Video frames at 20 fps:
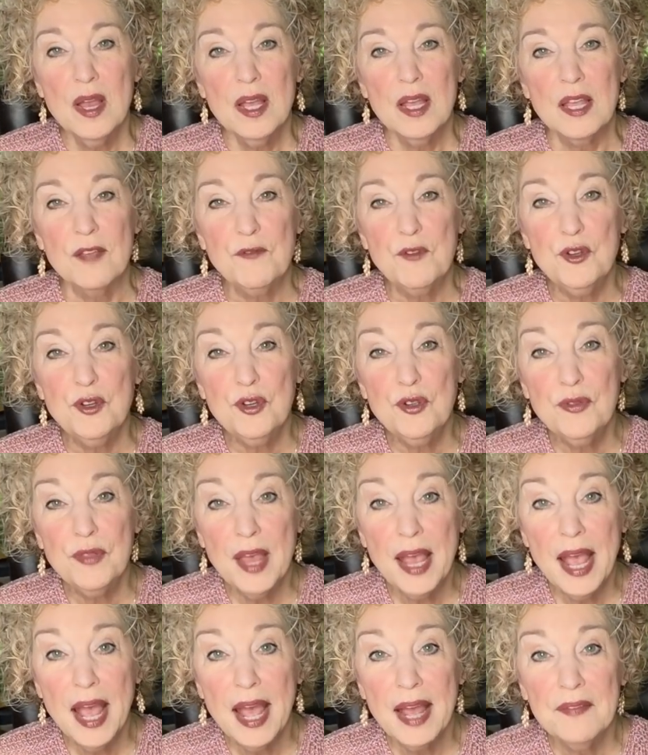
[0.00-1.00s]
if you do
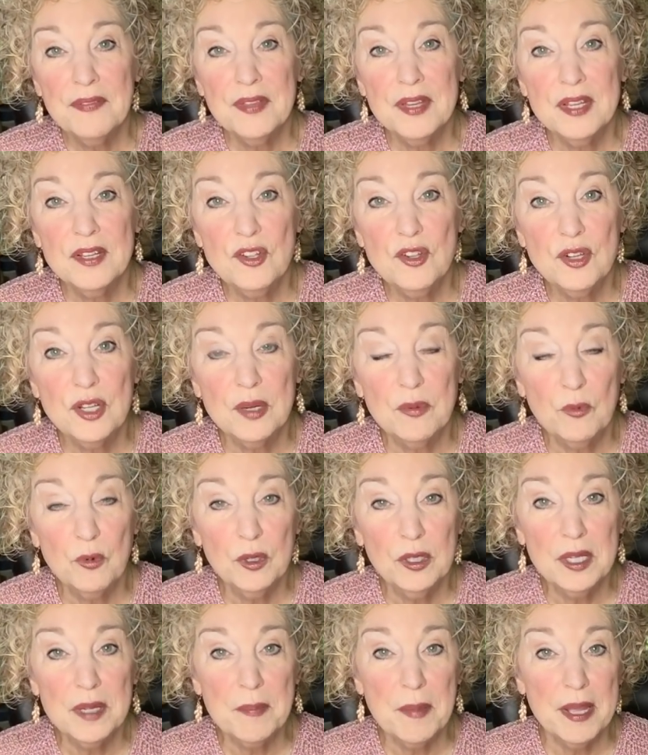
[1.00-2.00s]
that, then you can
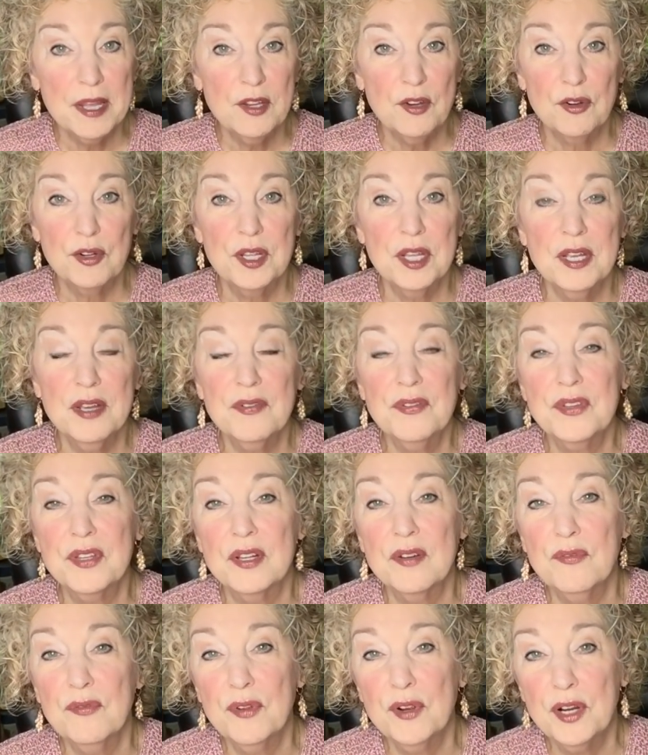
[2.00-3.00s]
really make your gifts at
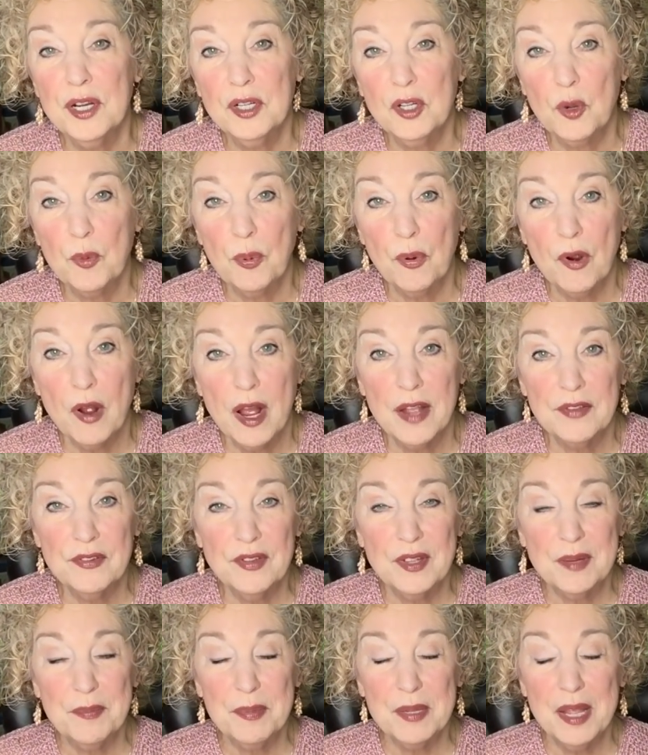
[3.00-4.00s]
a very low
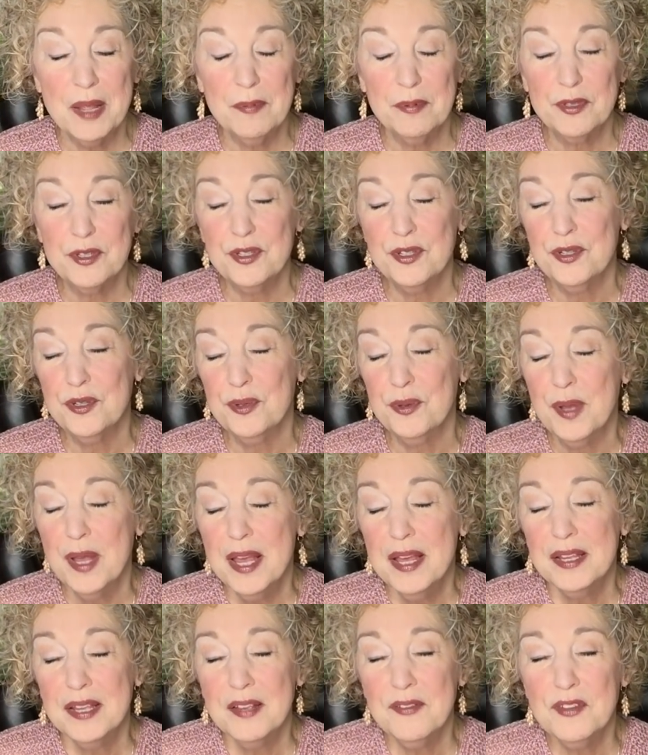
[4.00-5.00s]
price and be able to
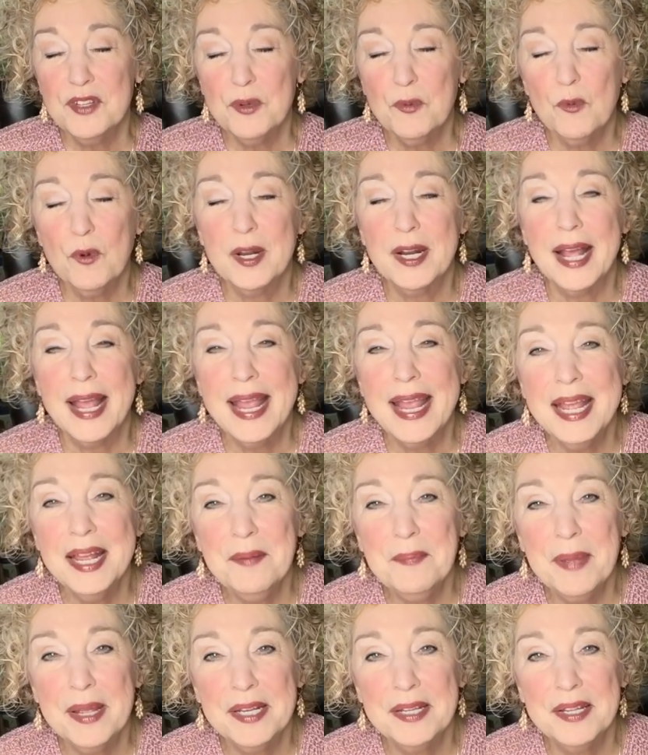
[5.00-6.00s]
give someone a
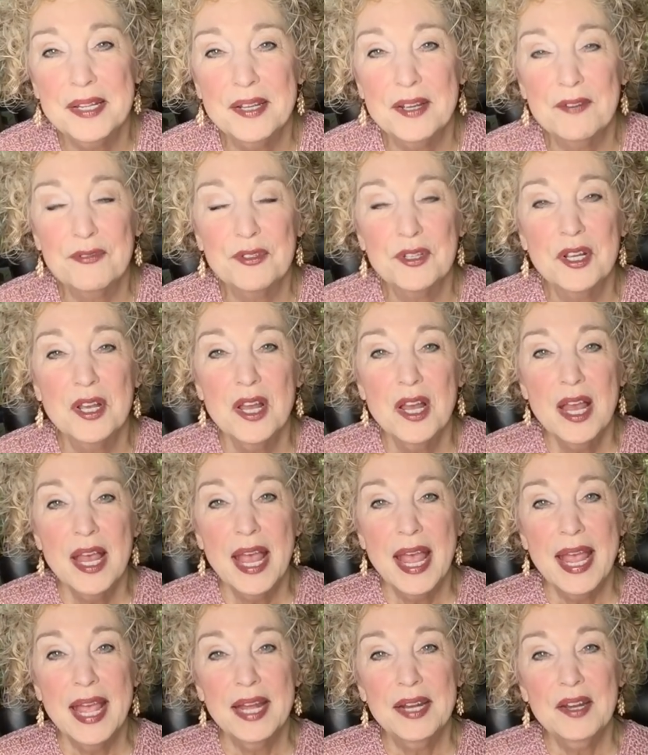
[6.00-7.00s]
handmade gift
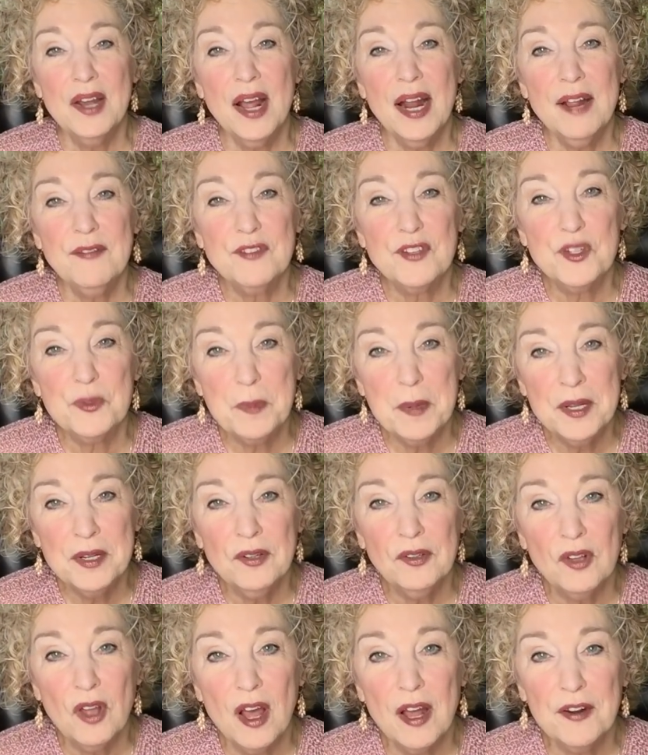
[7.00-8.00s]
and not have to spend
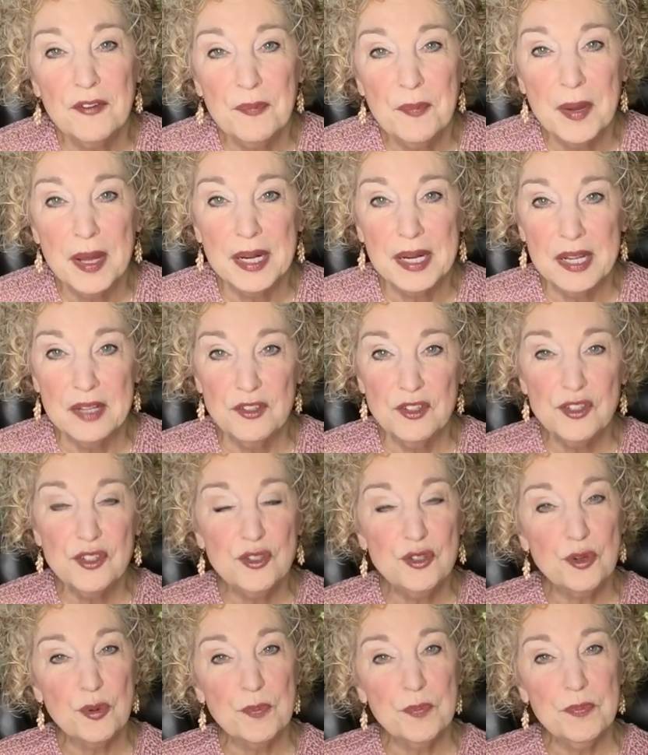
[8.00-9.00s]
a lot of money.
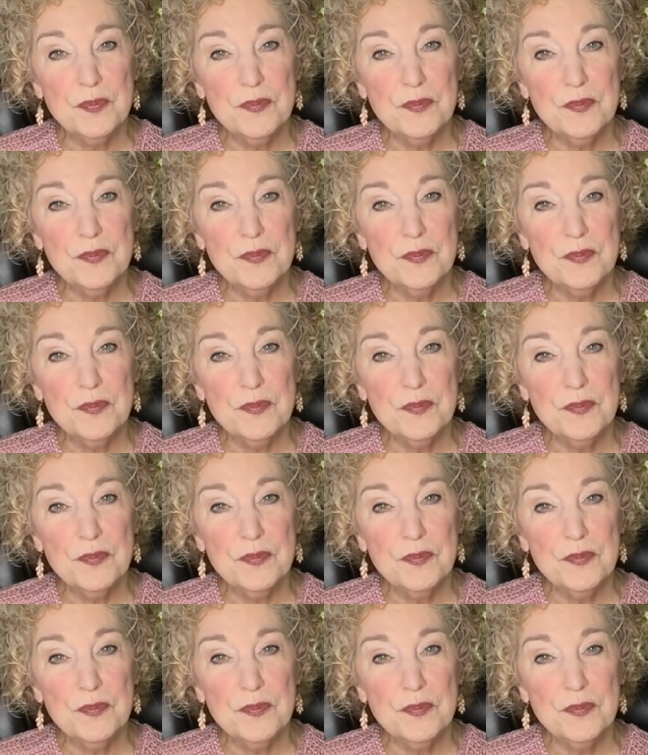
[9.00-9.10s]
Just your